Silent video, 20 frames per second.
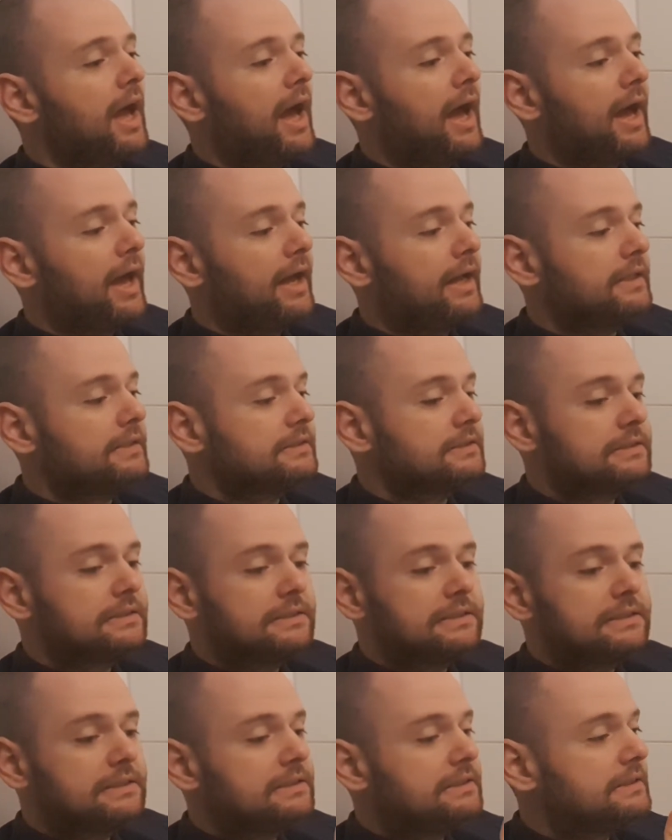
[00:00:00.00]

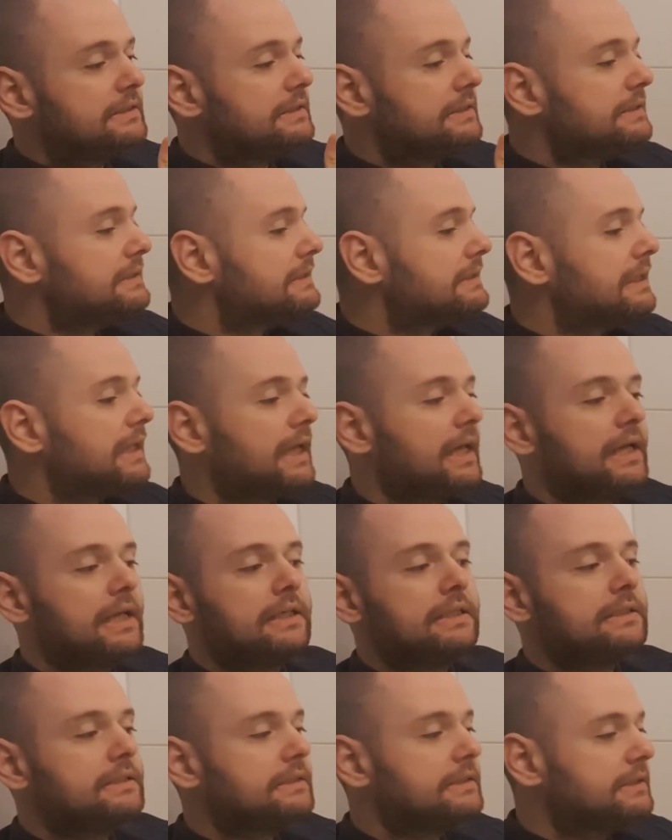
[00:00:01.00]
and
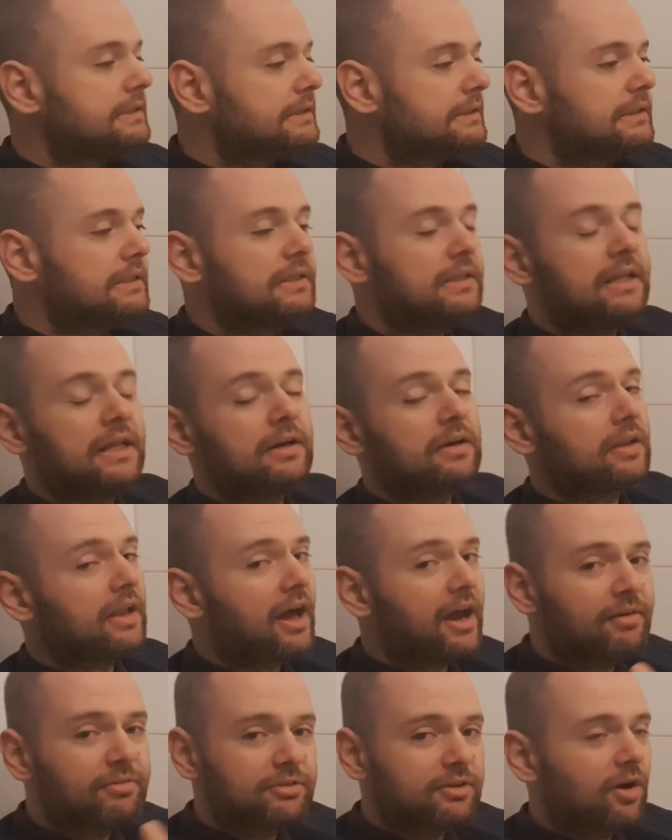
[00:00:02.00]
then their
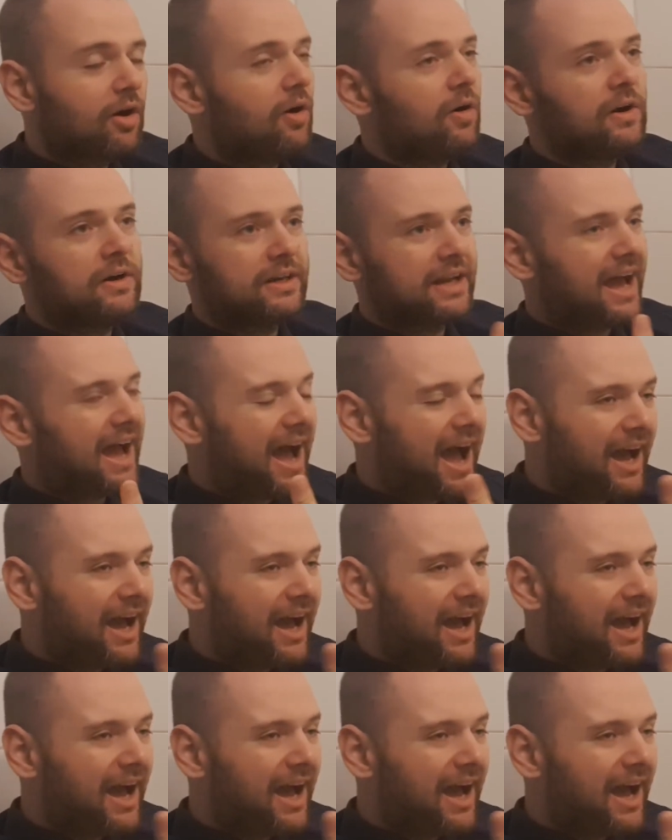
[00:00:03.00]
lives aren't